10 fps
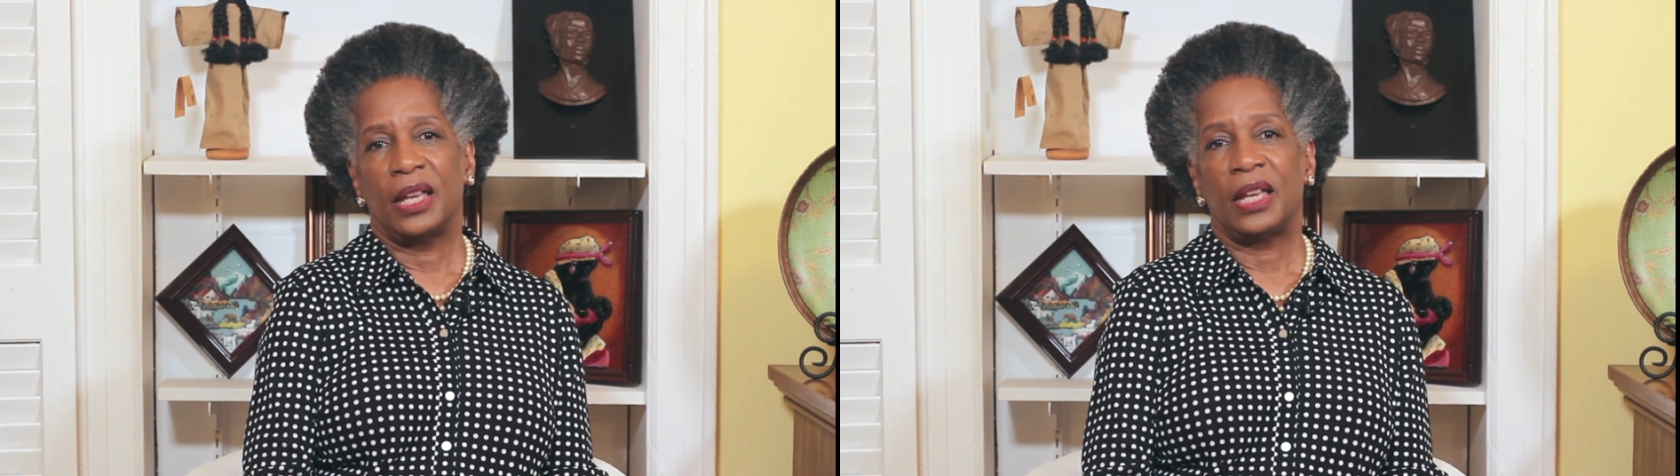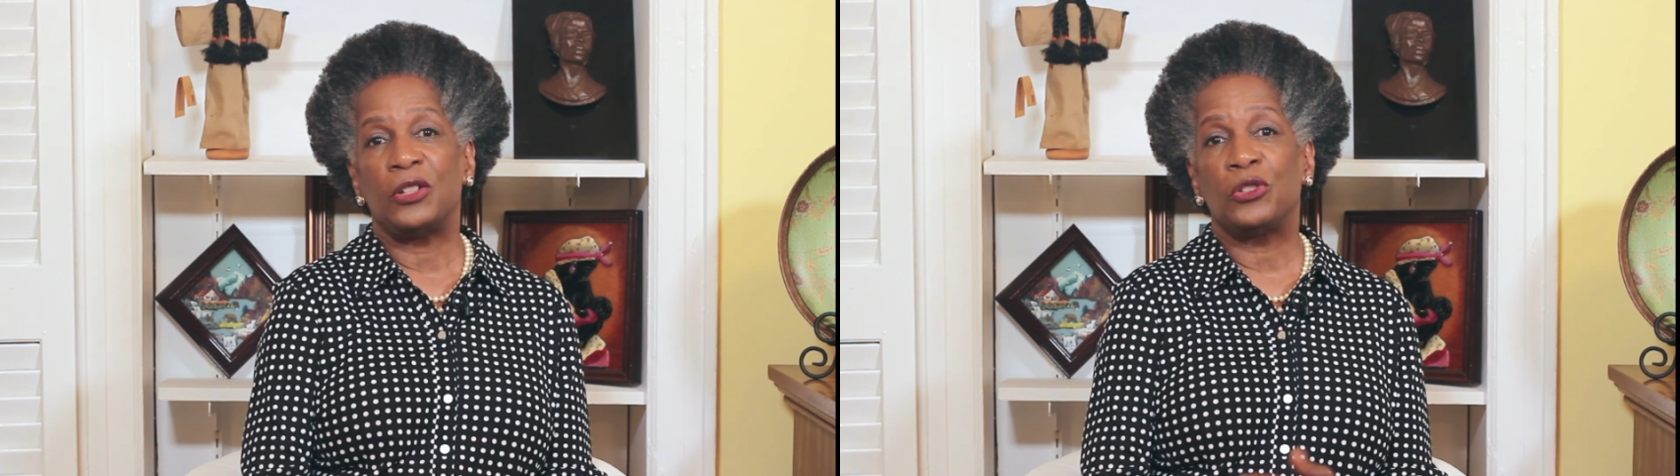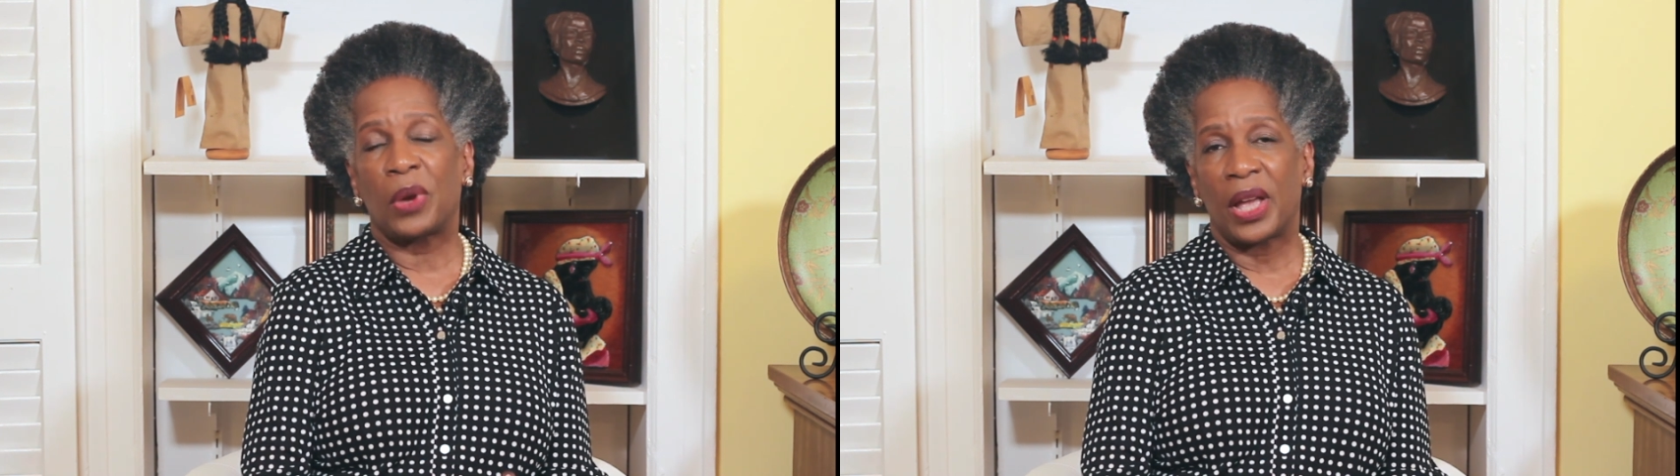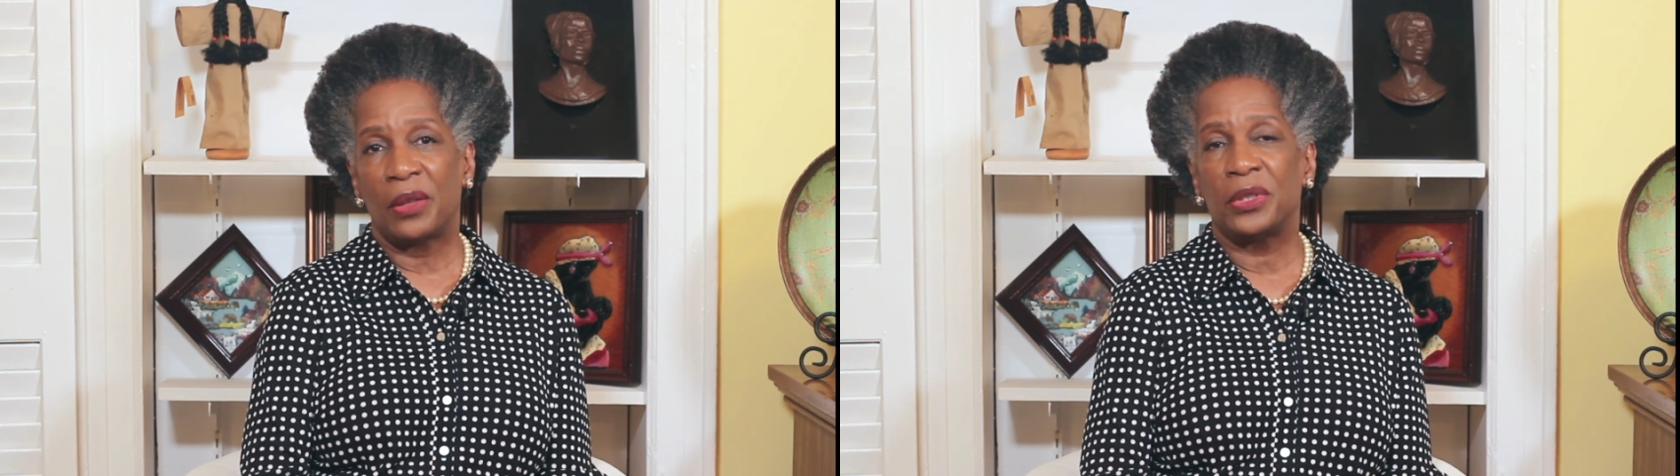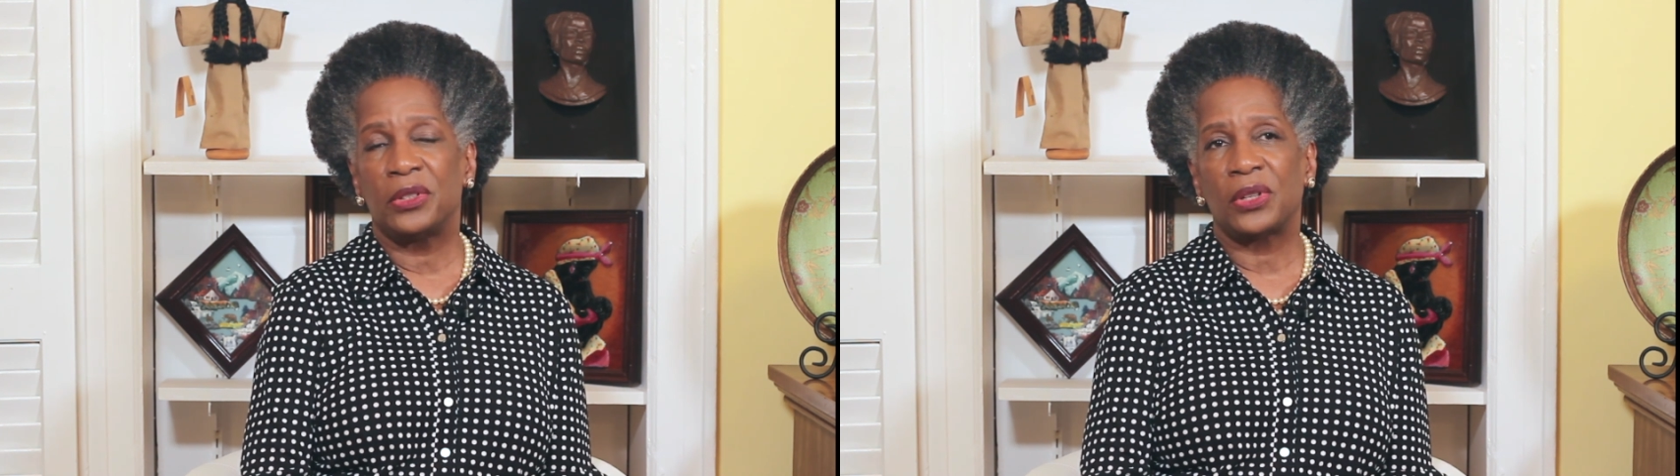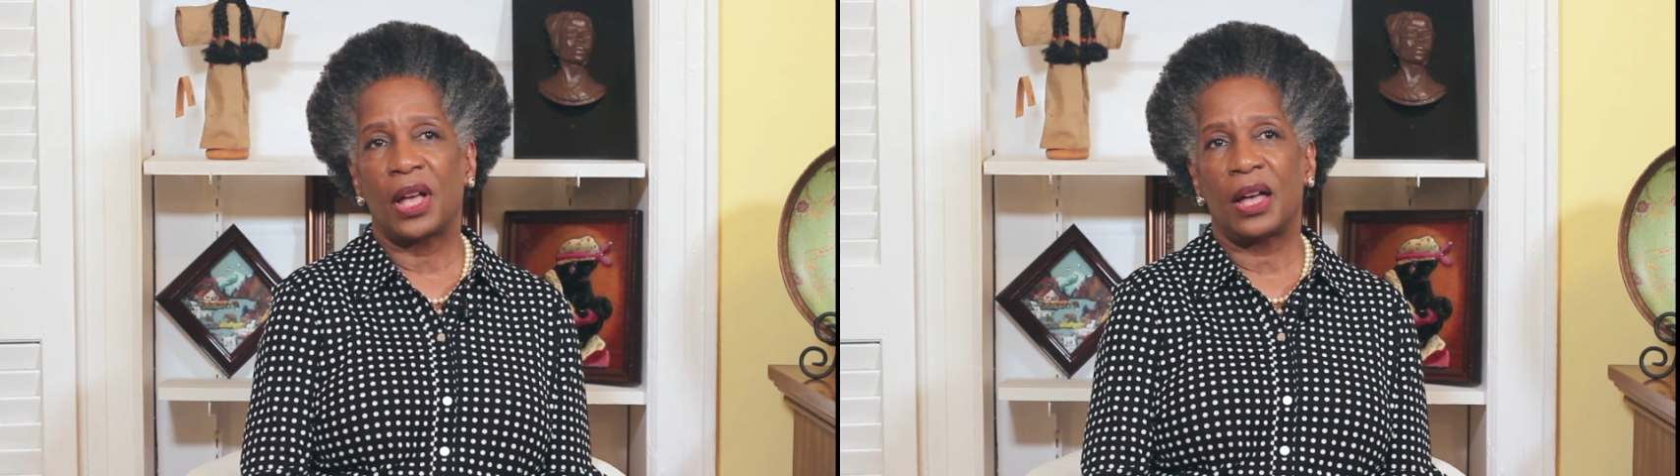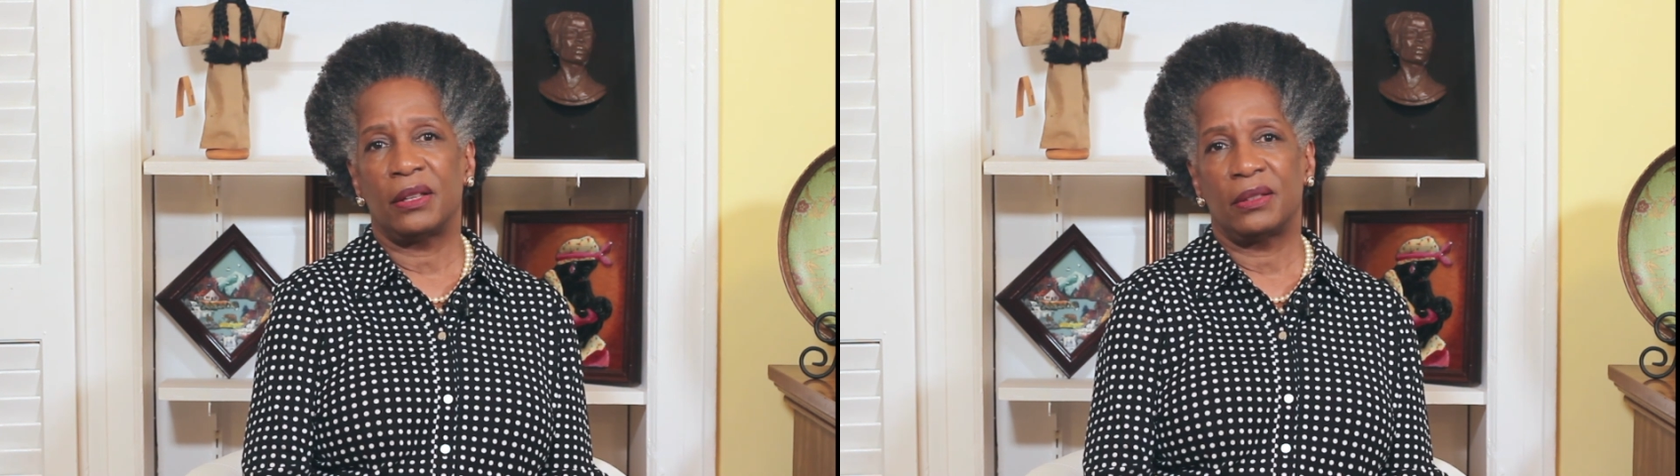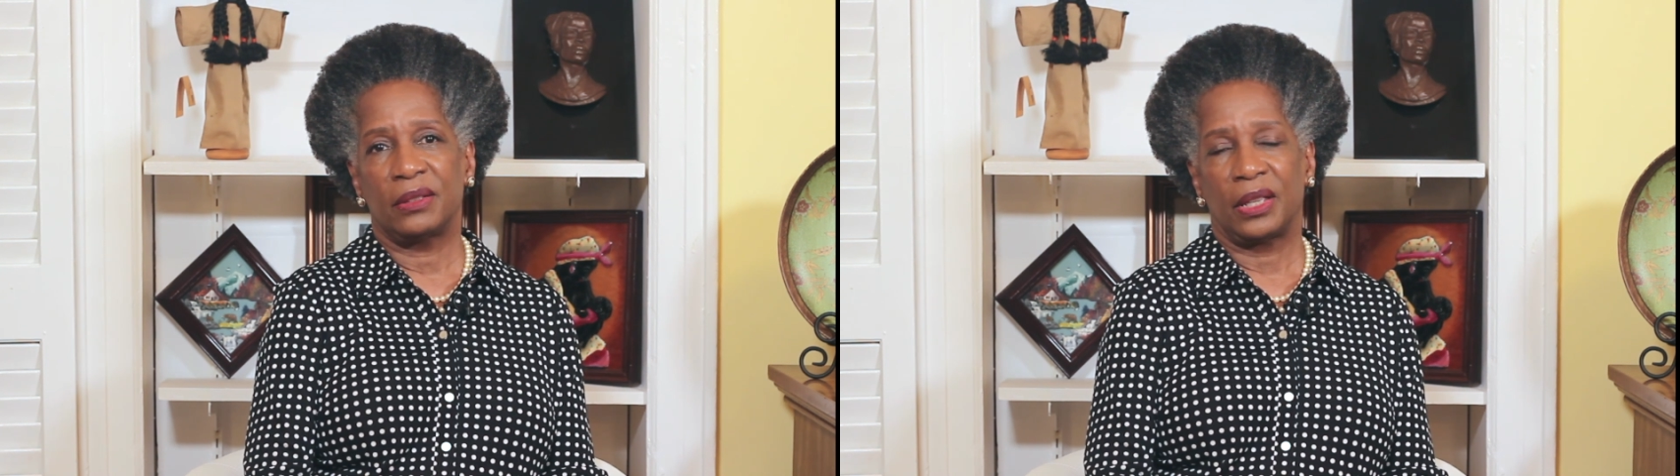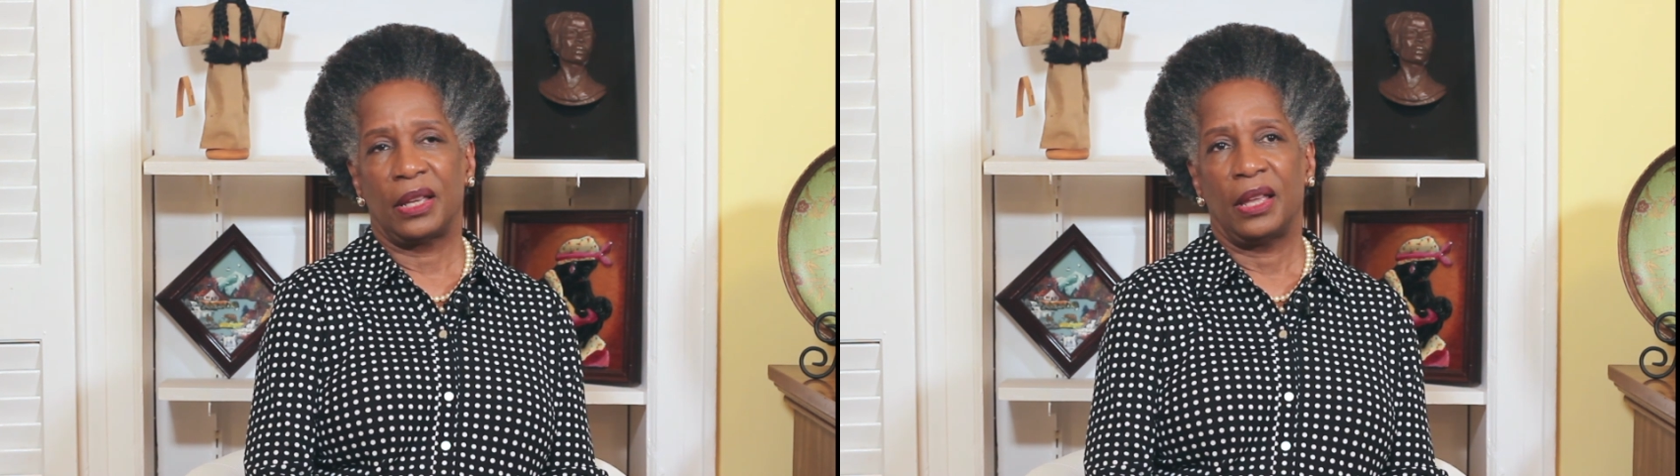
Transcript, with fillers: he drowned the child.